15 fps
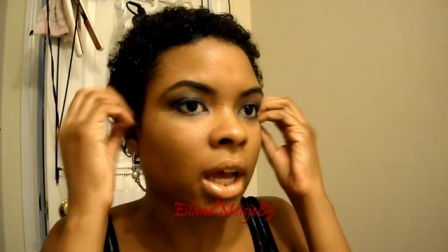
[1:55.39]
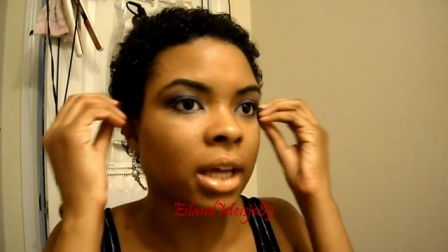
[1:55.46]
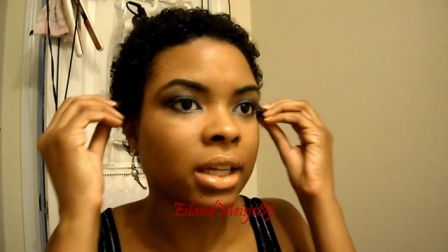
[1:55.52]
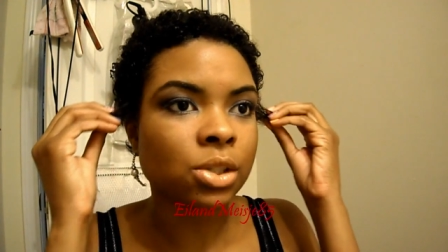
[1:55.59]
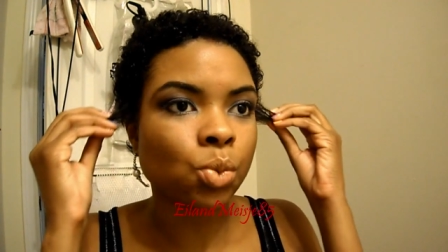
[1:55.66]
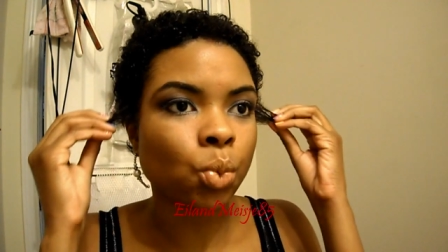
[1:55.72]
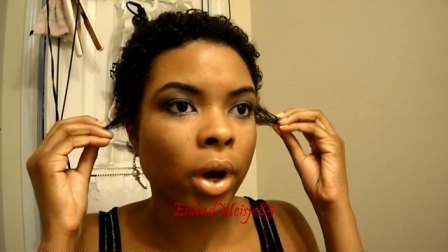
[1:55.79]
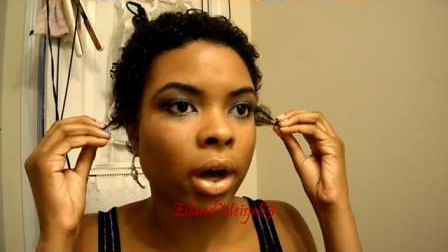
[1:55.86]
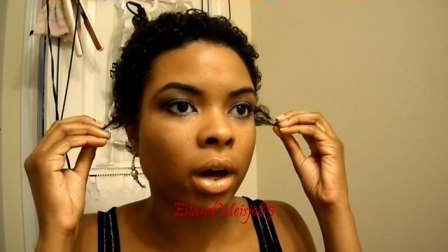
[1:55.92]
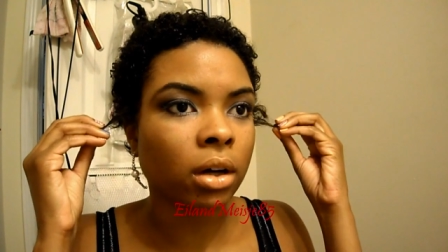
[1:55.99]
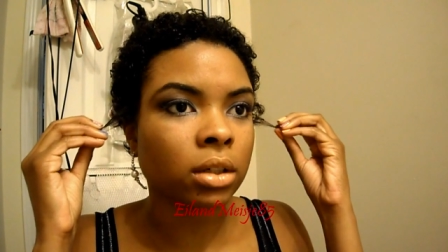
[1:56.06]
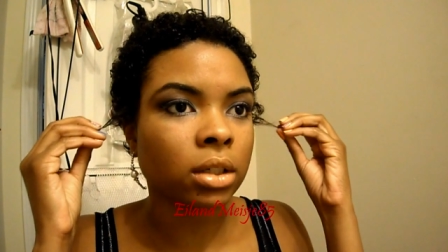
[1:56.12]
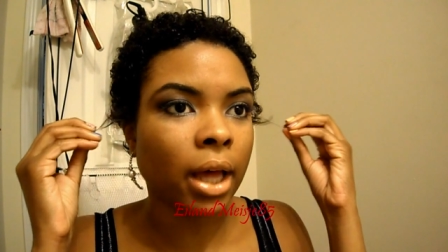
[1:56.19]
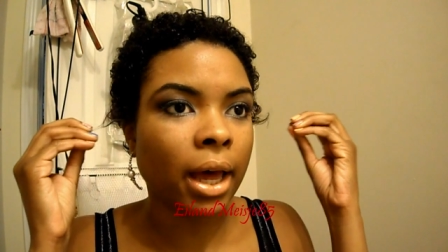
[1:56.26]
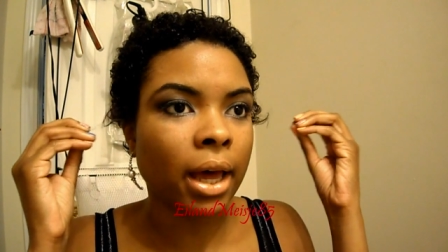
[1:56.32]
as
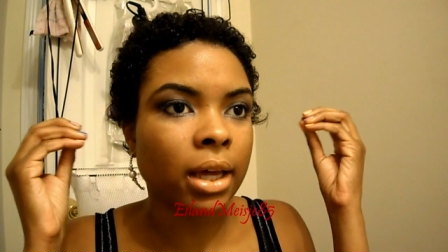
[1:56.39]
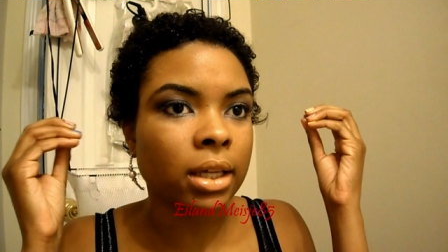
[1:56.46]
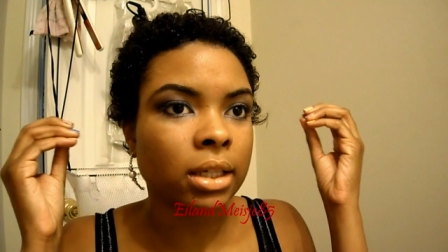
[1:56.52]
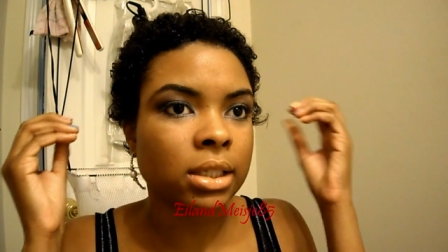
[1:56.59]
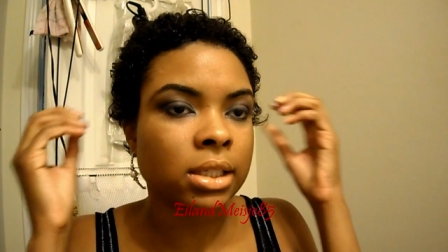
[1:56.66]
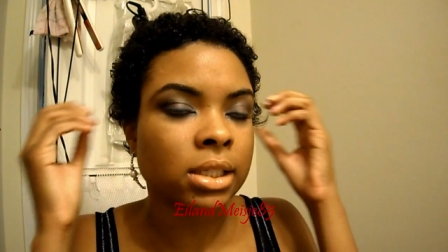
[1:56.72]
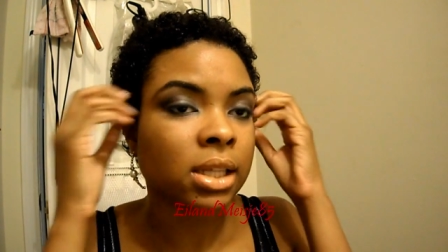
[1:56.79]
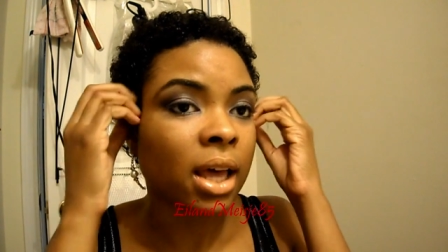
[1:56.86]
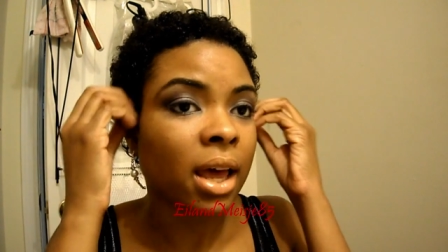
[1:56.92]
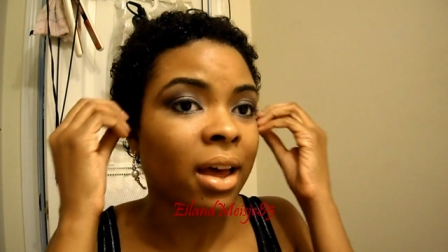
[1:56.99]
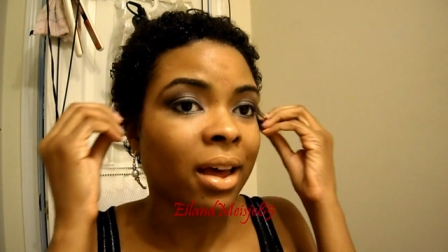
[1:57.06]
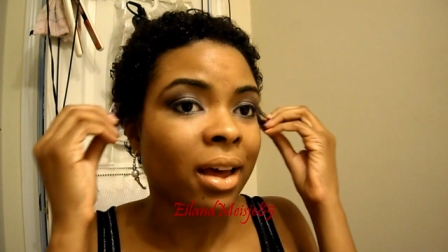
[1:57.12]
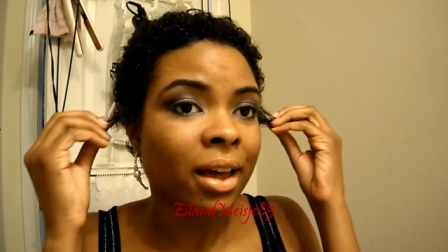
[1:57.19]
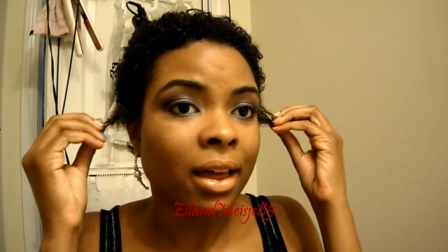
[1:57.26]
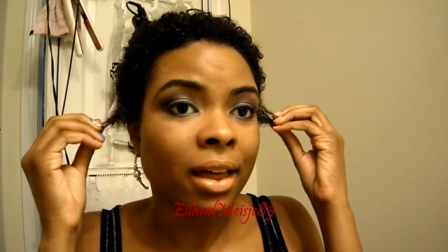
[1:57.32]
well as
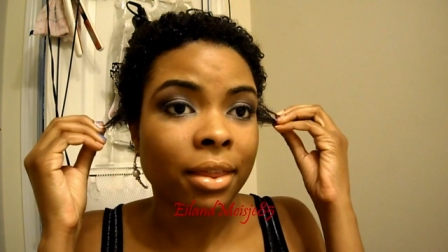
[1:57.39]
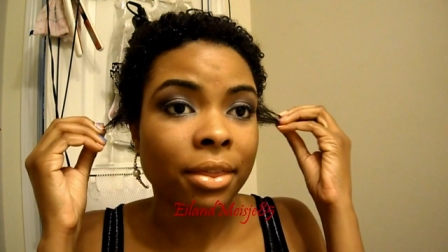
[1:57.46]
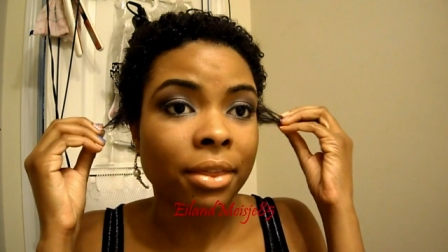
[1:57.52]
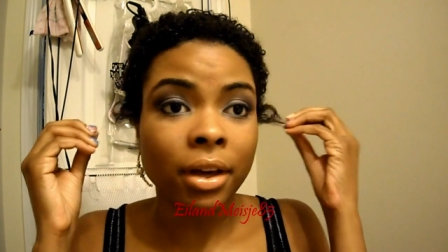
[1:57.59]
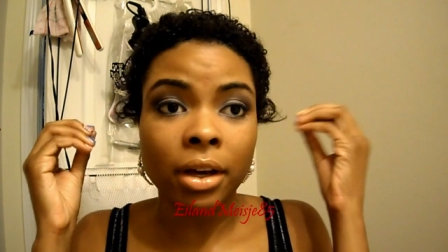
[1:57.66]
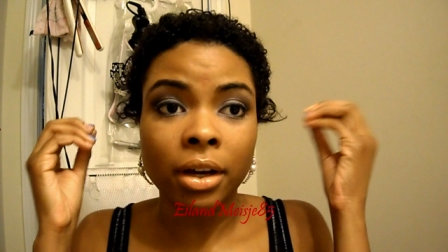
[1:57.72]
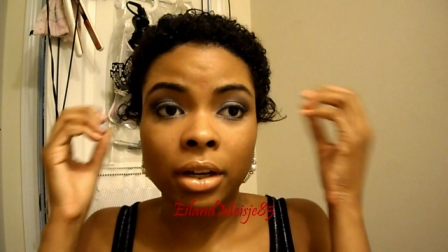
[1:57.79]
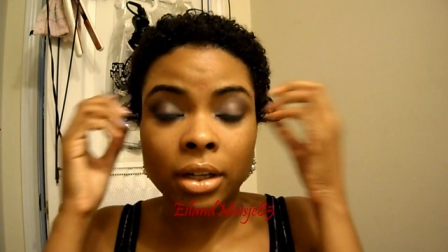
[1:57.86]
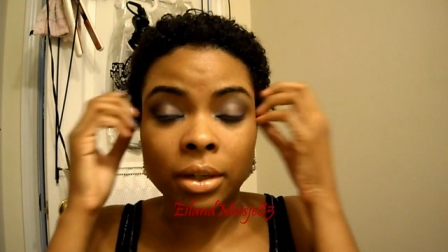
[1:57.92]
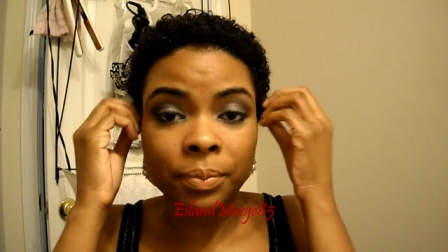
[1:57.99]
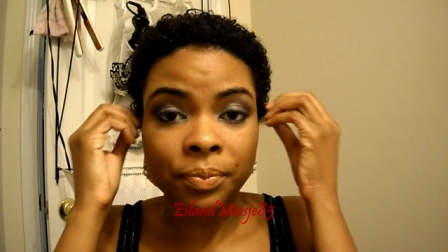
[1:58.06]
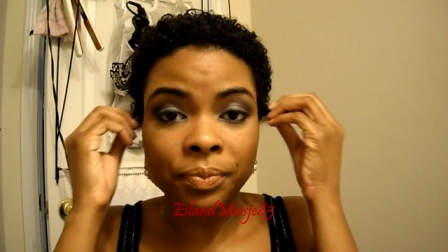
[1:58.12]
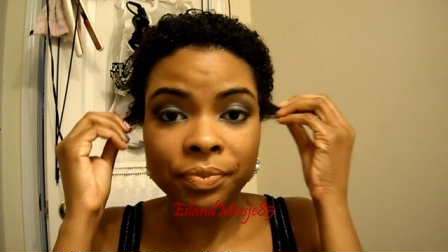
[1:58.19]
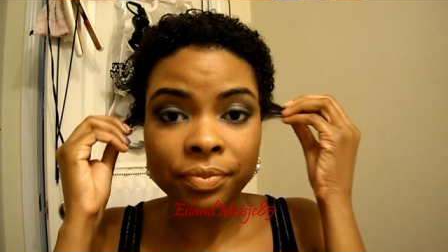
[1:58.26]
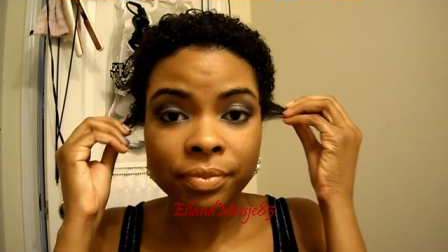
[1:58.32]
the
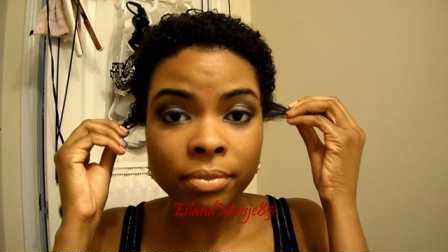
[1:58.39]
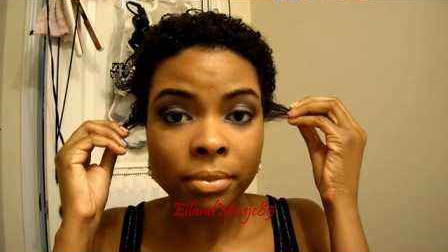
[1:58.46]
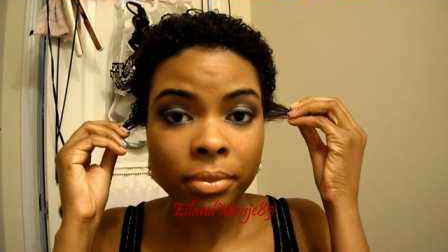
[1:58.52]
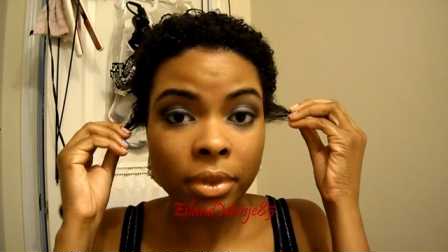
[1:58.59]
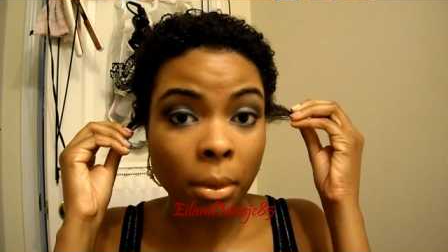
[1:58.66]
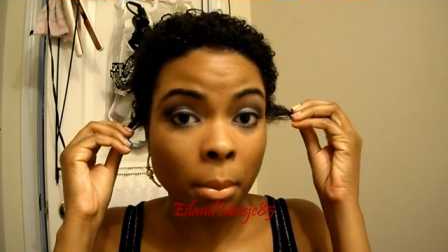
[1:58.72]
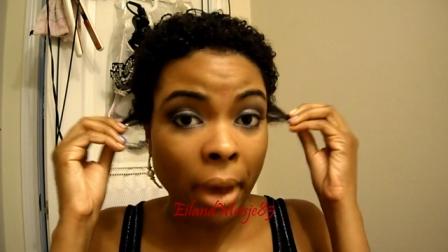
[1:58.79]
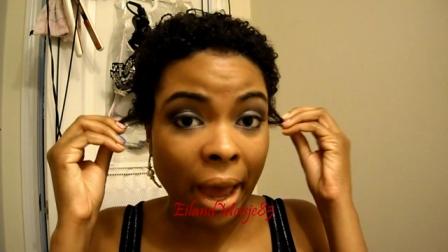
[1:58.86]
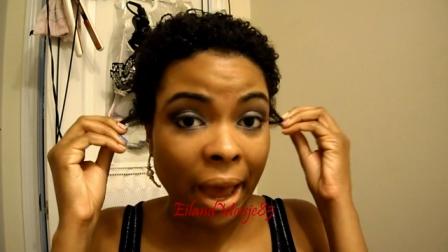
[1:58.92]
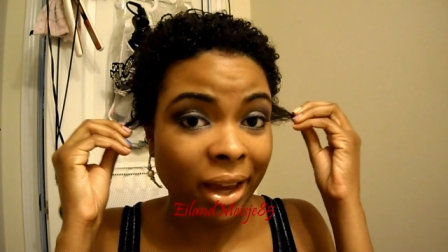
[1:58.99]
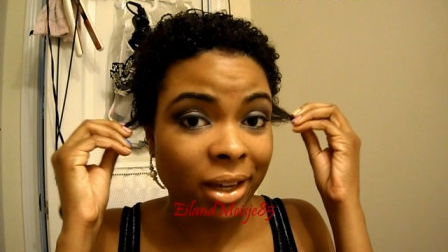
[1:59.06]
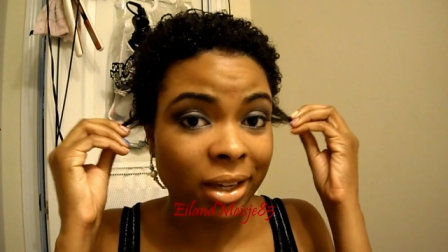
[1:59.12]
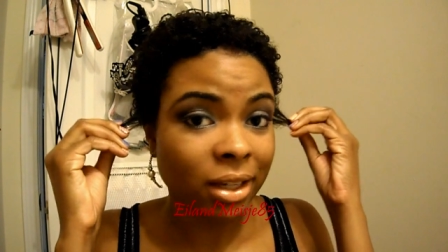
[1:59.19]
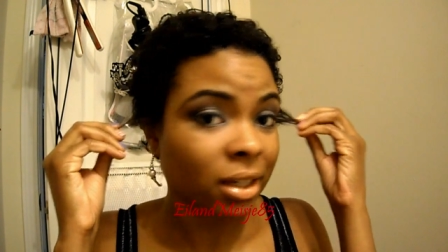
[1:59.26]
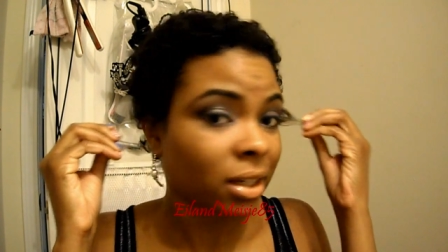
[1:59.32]
the back